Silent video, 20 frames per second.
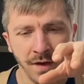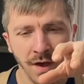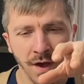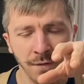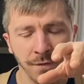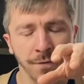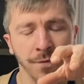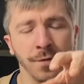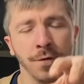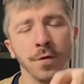
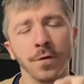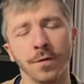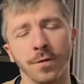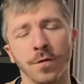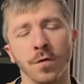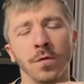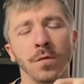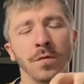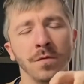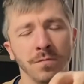
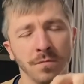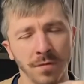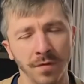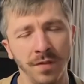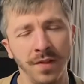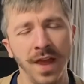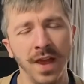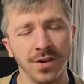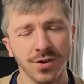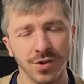fruitful
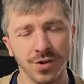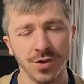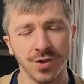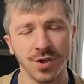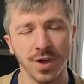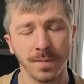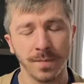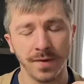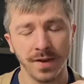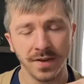
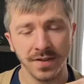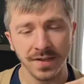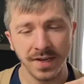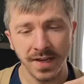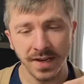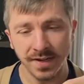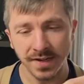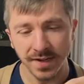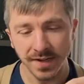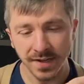relationship, and
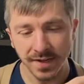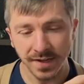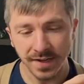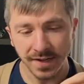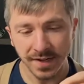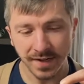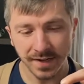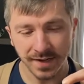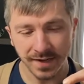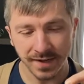indeed
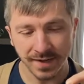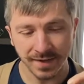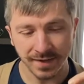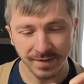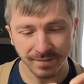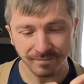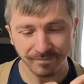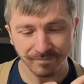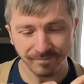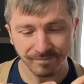
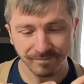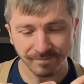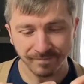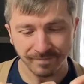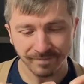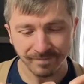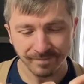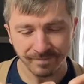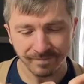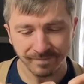the
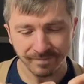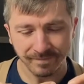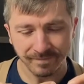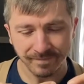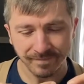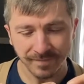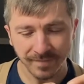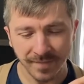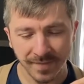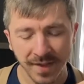
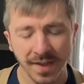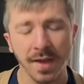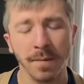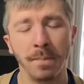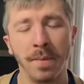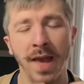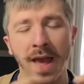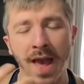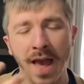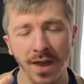
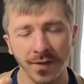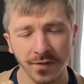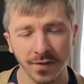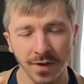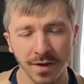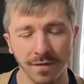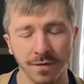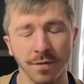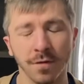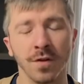
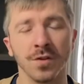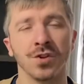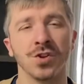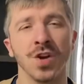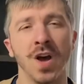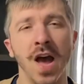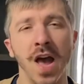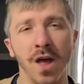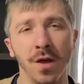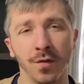capacity for a
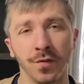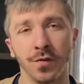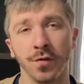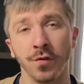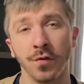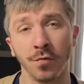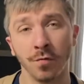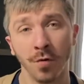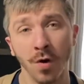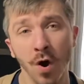child to
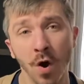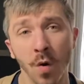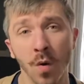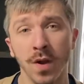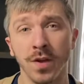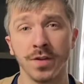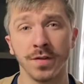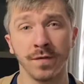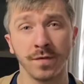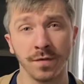grow
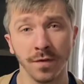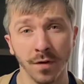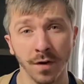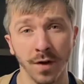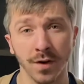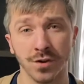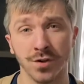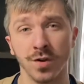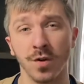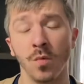and to
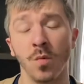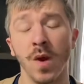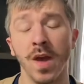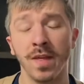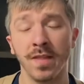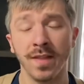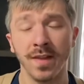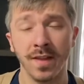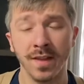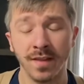flourish in a way
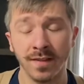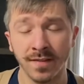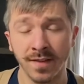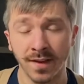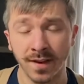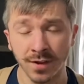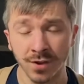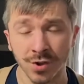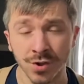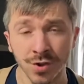
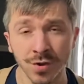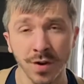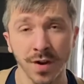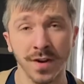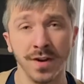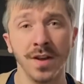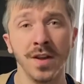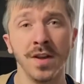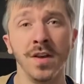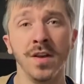that it
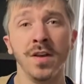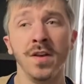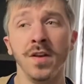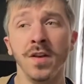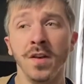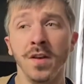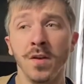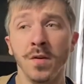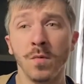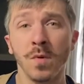should,
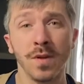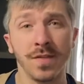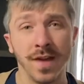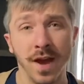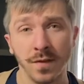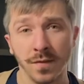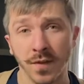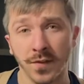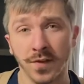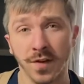
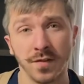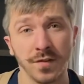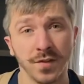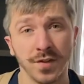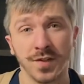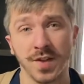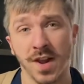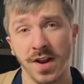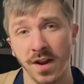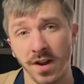without this
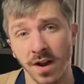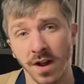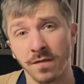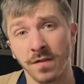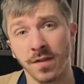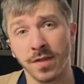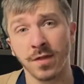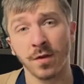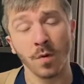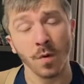understanding of
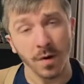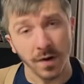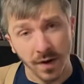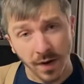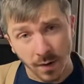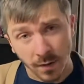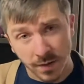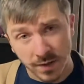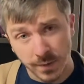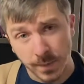authority
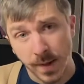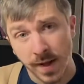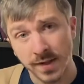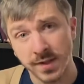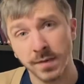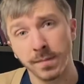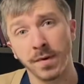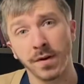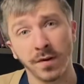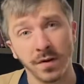or
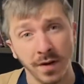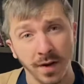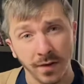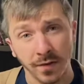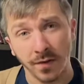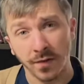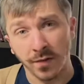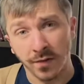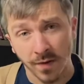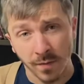responsibility
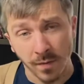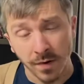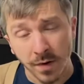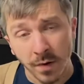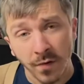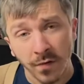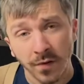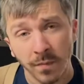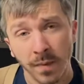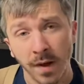as someone
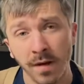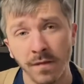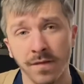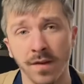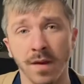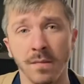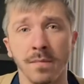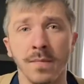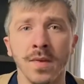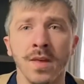who's above
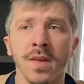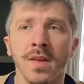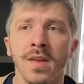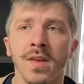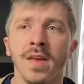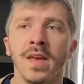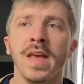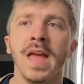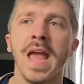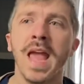him.
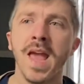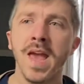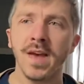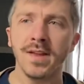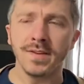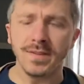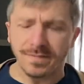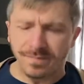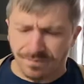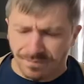And